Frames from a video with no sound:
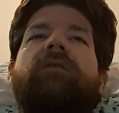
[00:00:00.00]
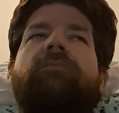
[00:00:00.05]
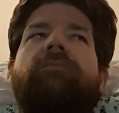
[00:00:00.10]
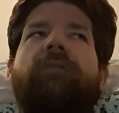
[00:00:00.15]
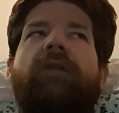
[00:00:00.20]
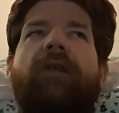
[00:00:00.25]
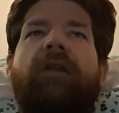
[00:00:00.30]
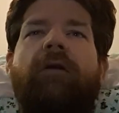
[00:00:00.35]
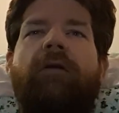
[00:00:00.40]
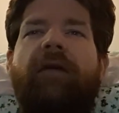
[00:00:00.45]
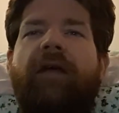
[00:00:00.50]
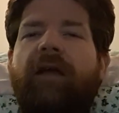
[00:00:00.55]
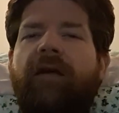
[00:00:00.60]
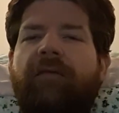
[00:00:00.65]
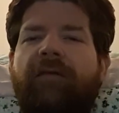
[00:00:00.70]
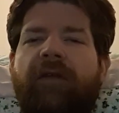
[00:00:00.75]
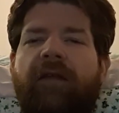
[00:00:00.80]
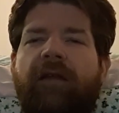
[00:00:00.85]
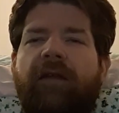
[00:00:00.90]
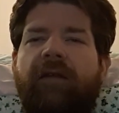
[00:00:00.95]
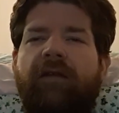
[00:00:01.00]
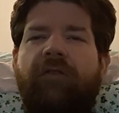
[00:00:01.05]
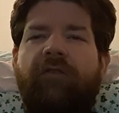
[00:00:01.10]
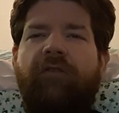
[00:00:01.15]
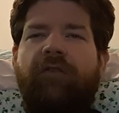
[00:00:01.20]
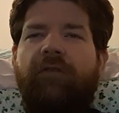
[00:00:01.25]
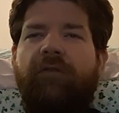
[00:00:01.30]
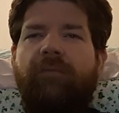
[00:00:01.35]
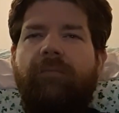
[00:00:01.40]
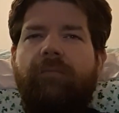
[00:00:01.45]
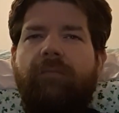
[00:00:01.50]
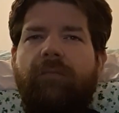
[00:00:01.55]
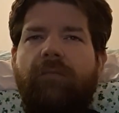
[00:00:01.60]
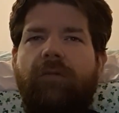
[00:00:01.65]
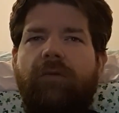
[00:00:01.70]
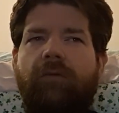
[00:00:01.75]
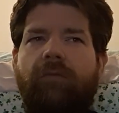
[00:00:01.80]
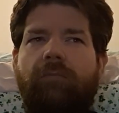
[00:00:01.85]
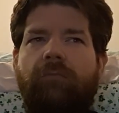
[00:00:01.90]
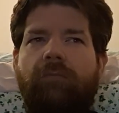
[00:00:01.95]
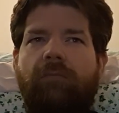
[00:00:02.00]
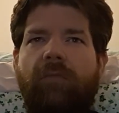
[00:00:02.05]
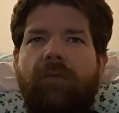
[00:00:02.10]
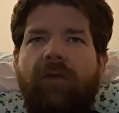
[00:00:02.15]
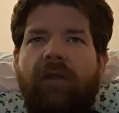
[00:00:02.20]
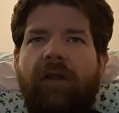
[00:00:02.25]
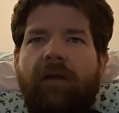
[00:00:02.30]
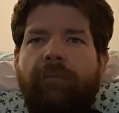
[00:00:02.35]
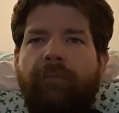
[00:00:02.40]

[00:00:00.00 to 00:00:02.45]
they don't have that. It's just, they